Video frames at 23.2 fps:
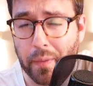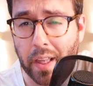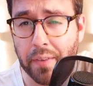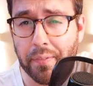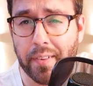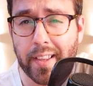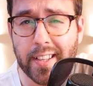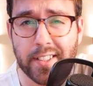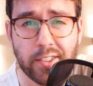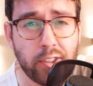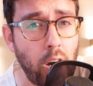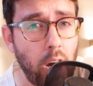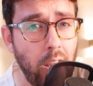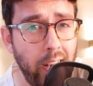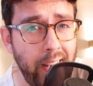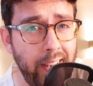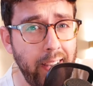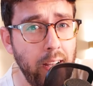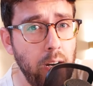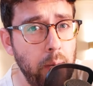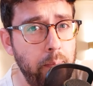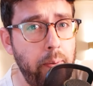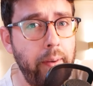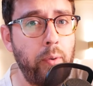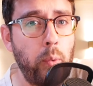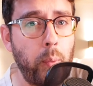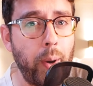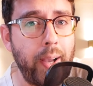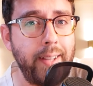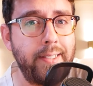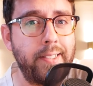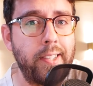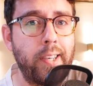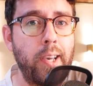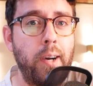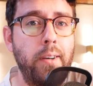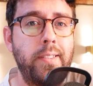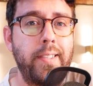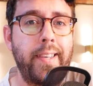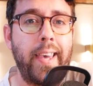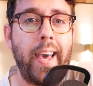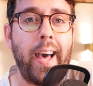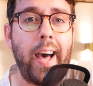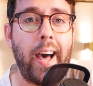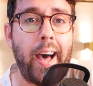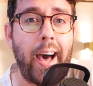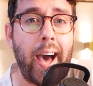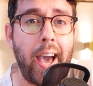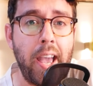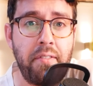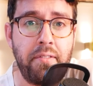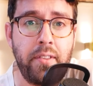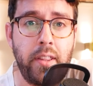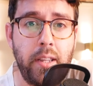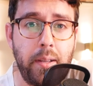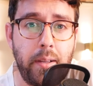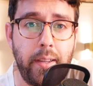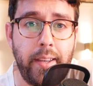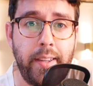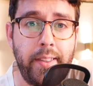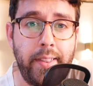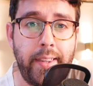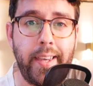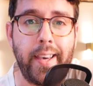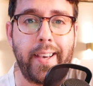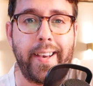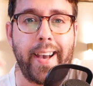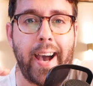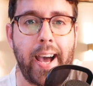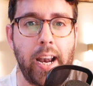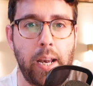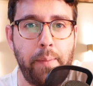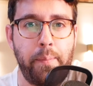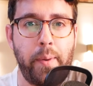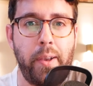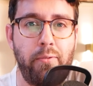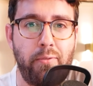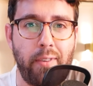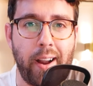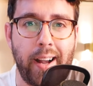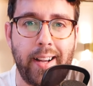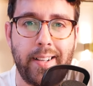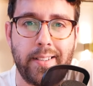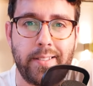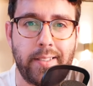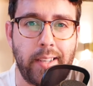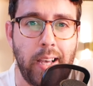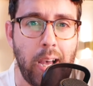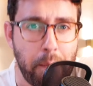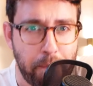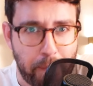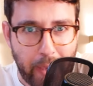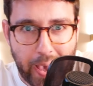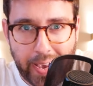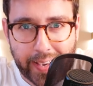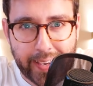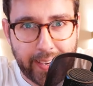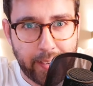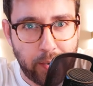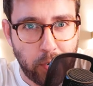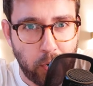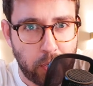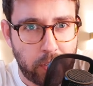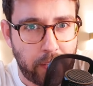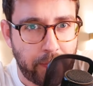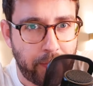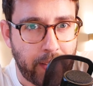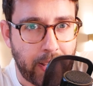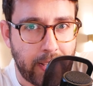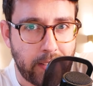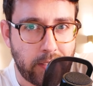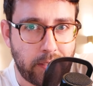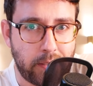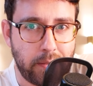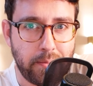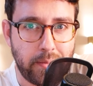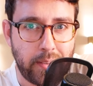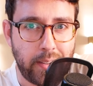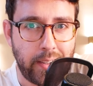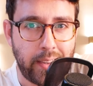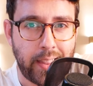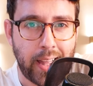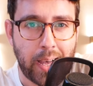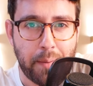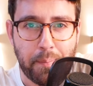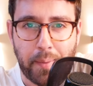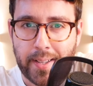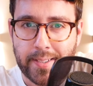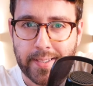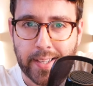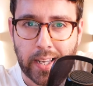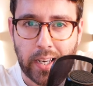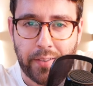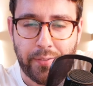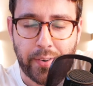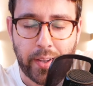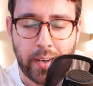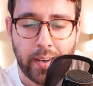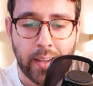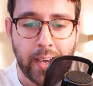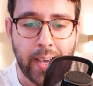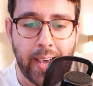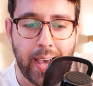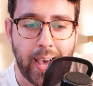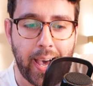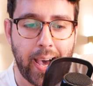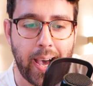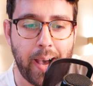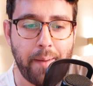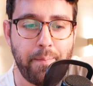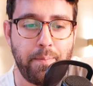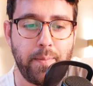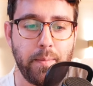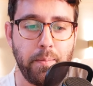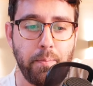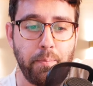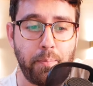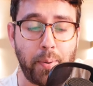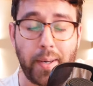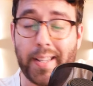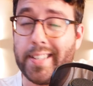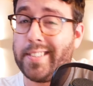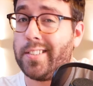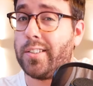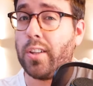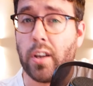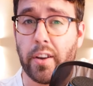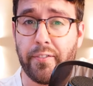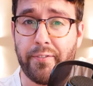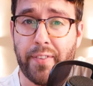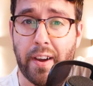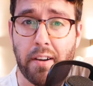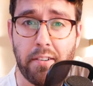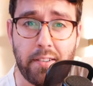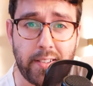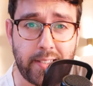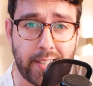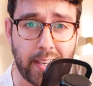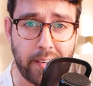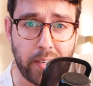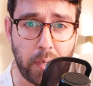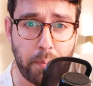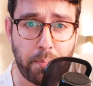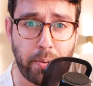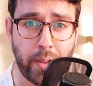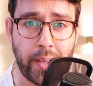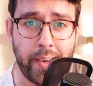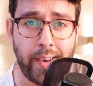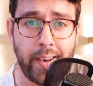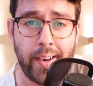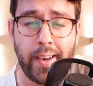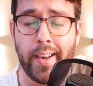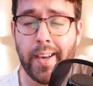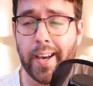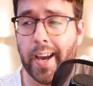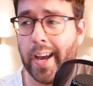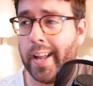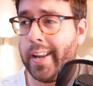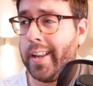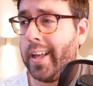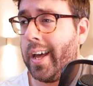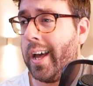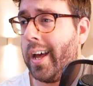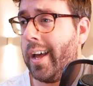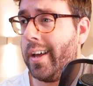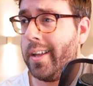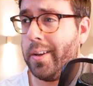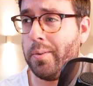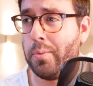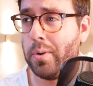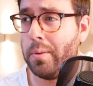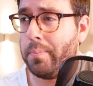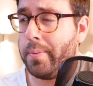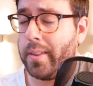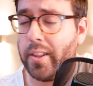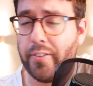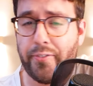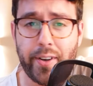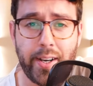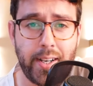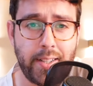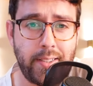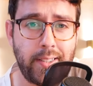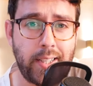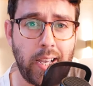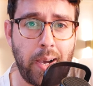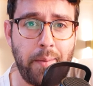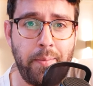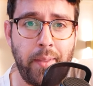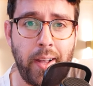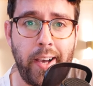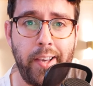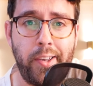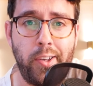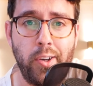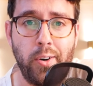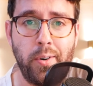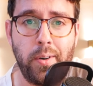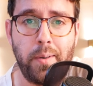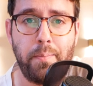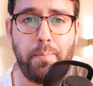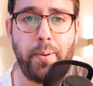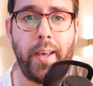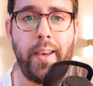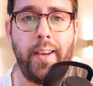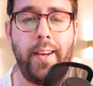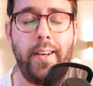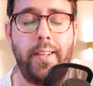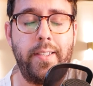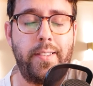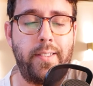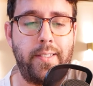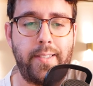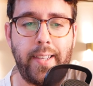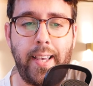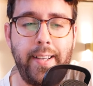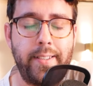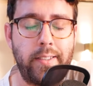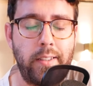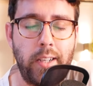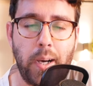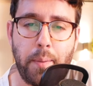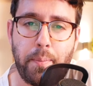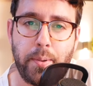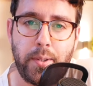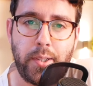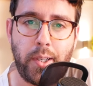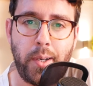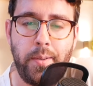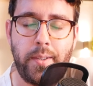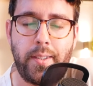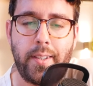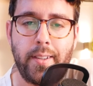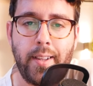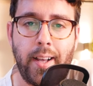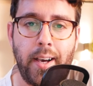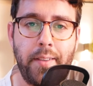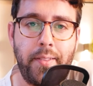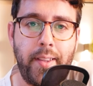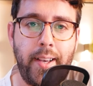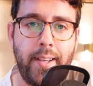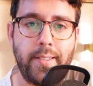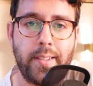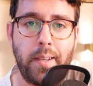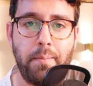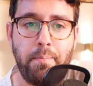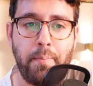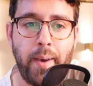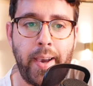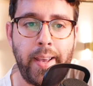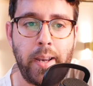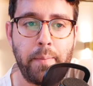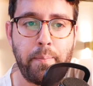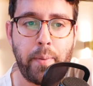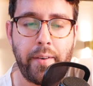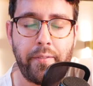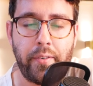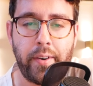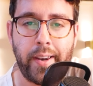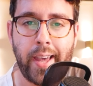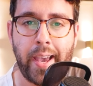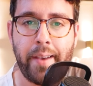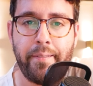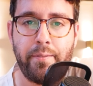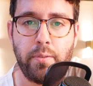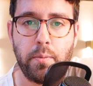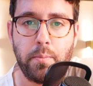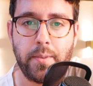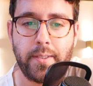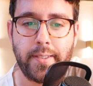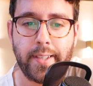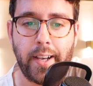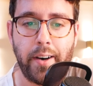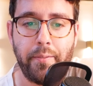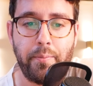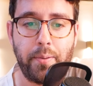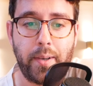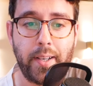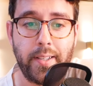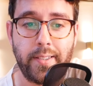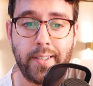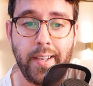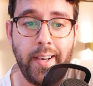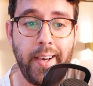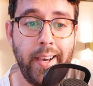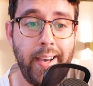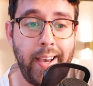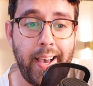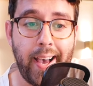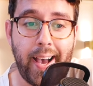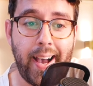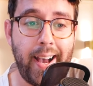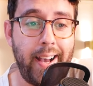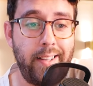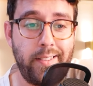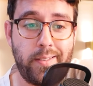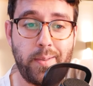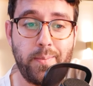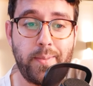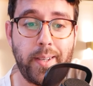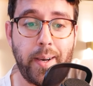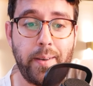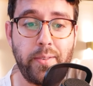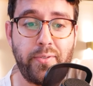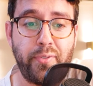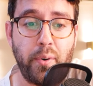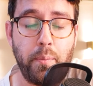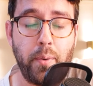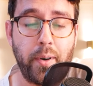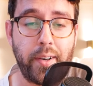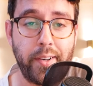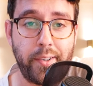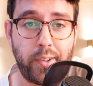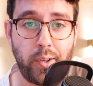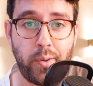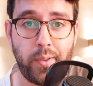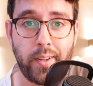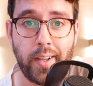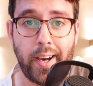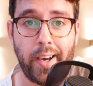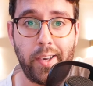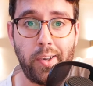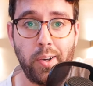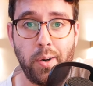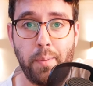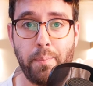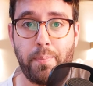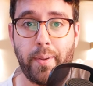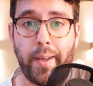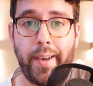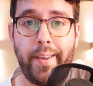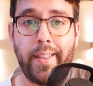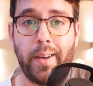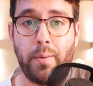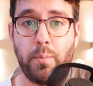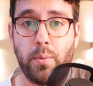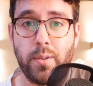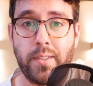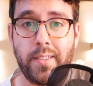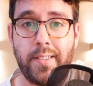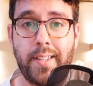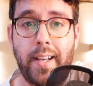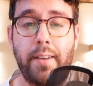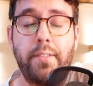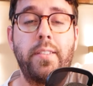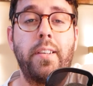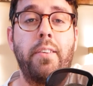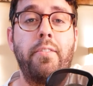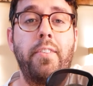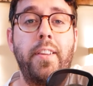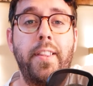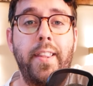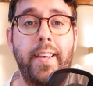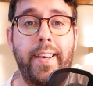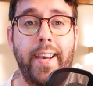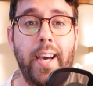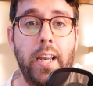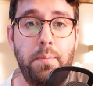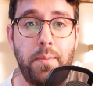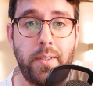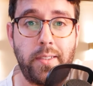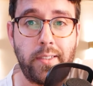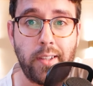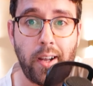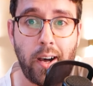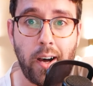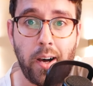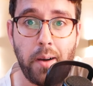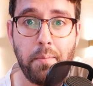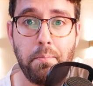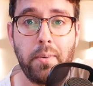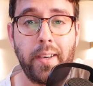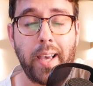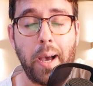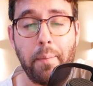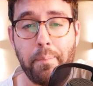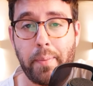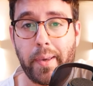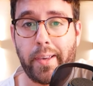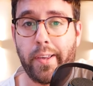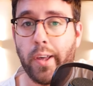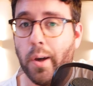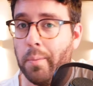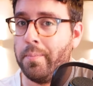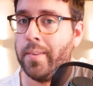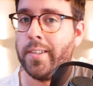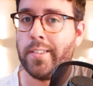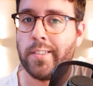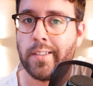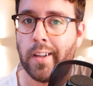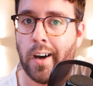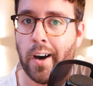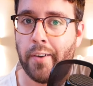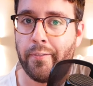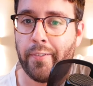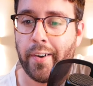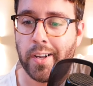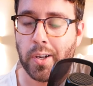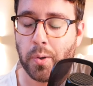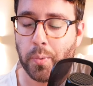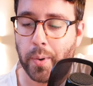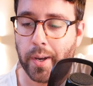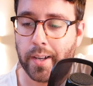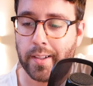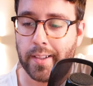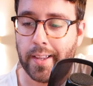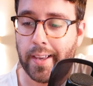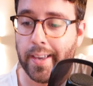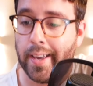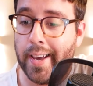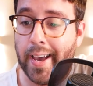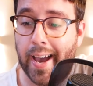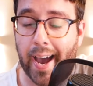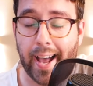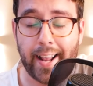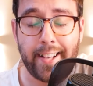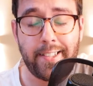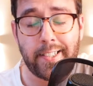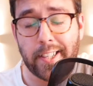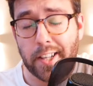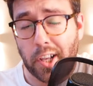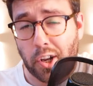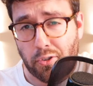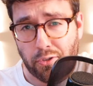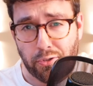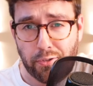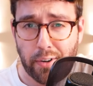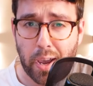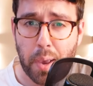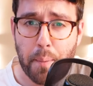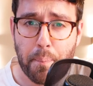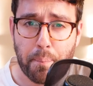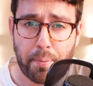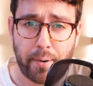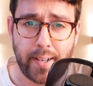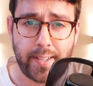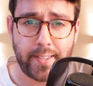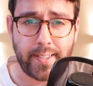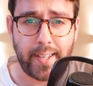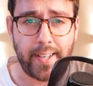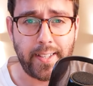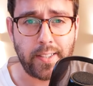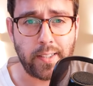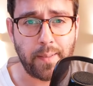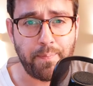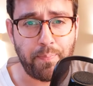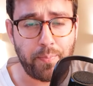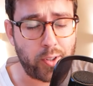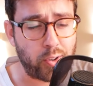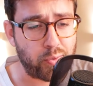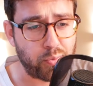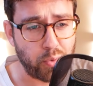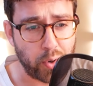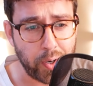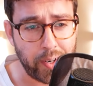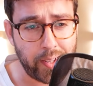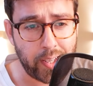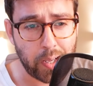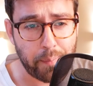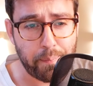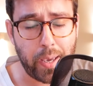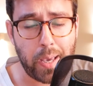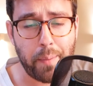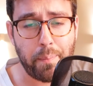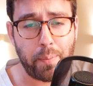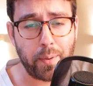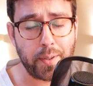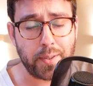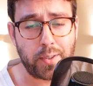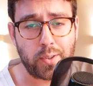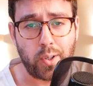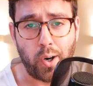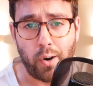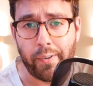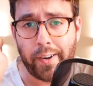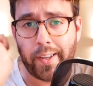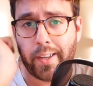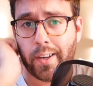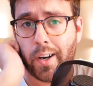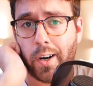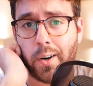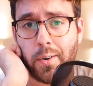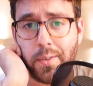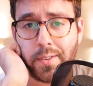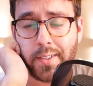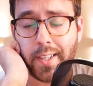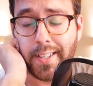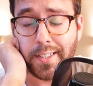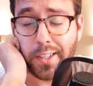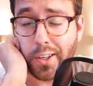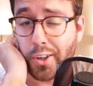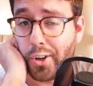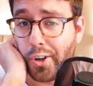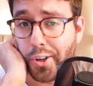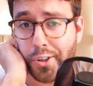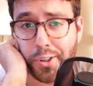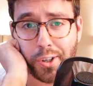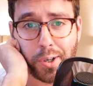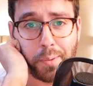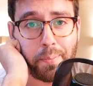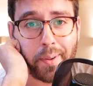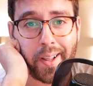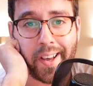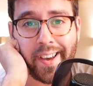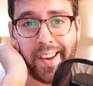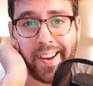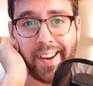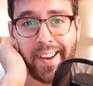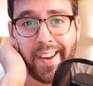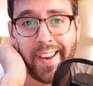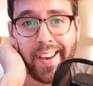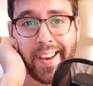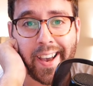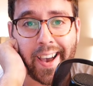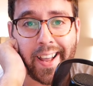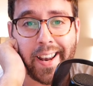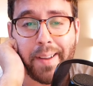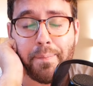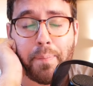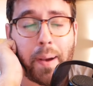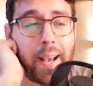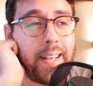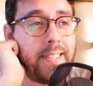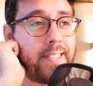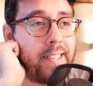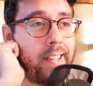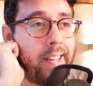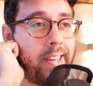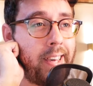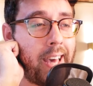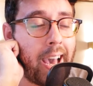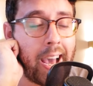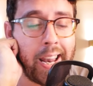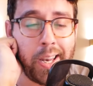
I think he's got a little bit of a way to go to get higher in the in the academy ranked pecking order, if that's if that means anything. Um, but he's still a very talented player, and uh, it wouldn't be the first time that a young player has seized an opportunity like this and made a bit of a name for himself. Because uh, sometimes football can do that. A young player that wasn't necessarily the academy star can become the star very quickly, and he's had a great preseason, just running at people, scoring goals. He's a good young player, and basically